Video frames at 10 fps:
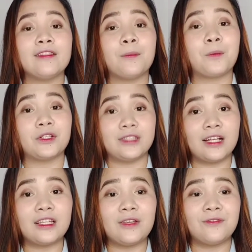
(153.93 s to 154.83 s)
the
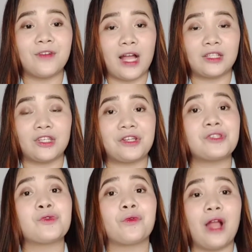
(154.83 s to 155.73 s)
protective
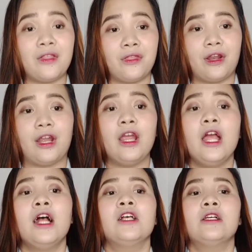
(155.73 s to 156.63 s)
factors rather
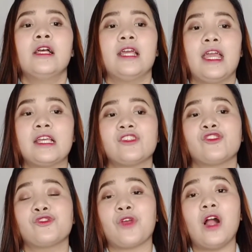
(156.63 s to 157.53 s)
is
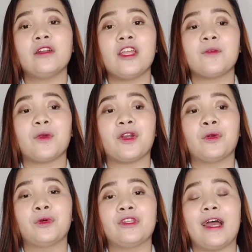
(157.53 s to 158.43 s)
strong
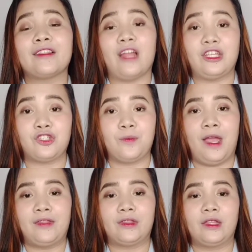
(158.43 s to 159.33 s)
neighborhood
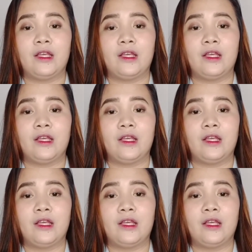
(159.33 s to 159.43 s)
attachment.